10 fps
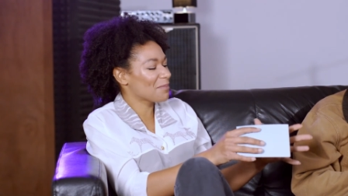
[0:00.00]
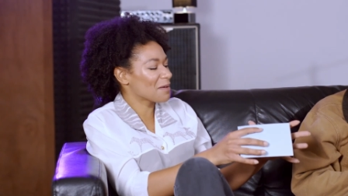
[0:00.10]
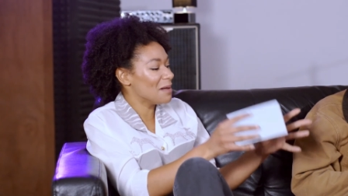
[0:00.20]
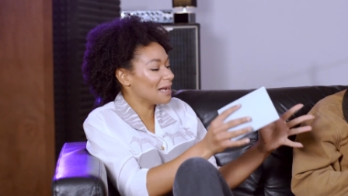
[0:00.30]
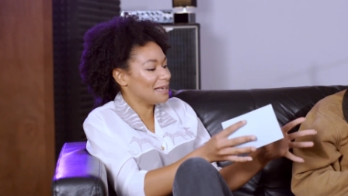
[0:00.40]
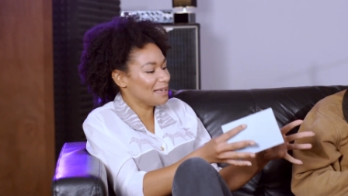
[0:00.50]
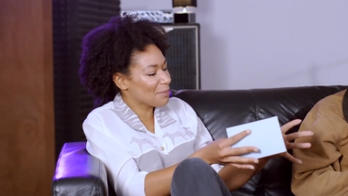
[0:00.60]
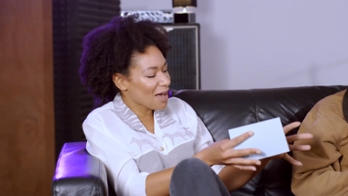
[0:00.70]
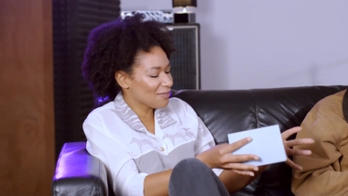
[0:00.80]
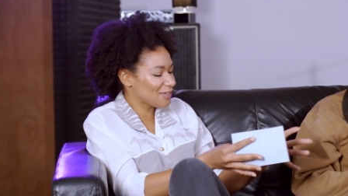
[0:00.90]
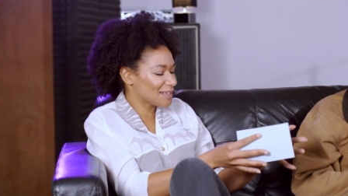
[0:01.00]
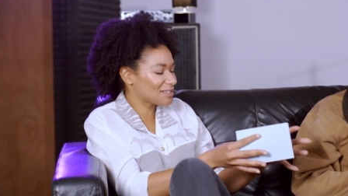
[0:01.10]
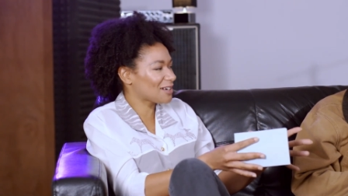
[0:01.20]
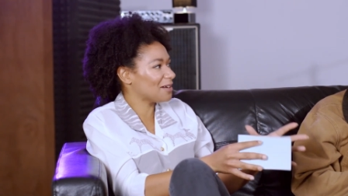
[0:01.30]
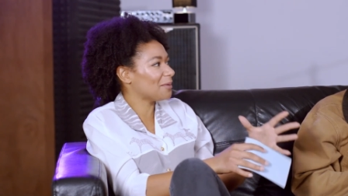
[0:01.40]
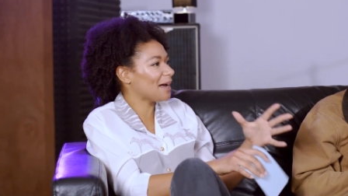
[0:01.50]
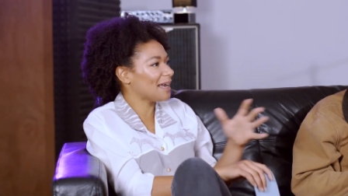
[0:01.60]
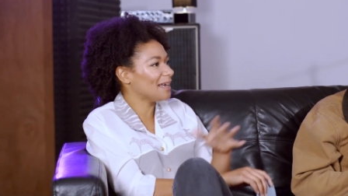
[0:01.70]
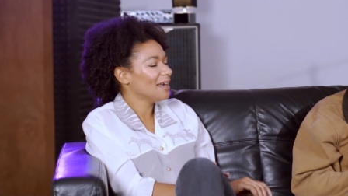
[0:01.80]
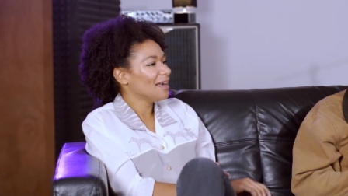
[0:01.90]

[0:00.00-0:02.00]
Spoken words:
completely perfect straight away,